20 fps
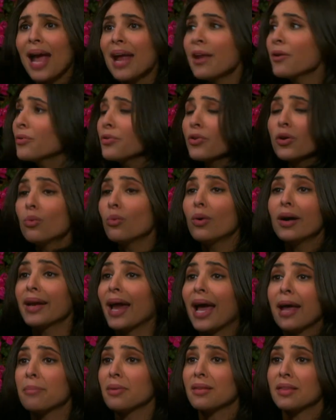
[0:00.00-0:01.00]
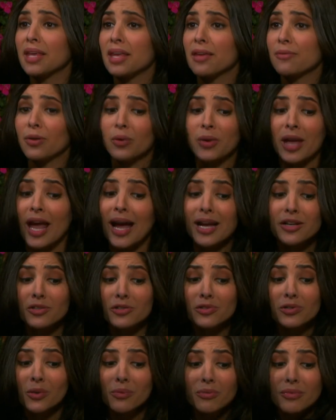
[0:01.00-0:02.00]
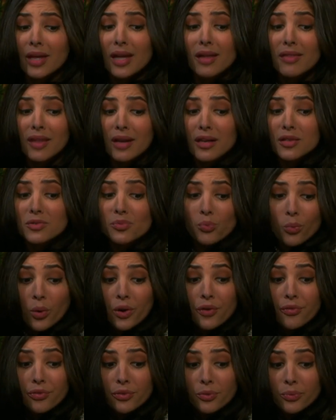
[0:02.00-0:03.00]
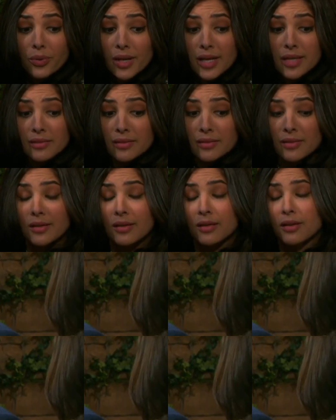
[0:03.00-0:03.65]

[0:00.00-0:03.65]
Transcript: I don't know what I believe, okay? I just don't think that it's worth the risk. Well,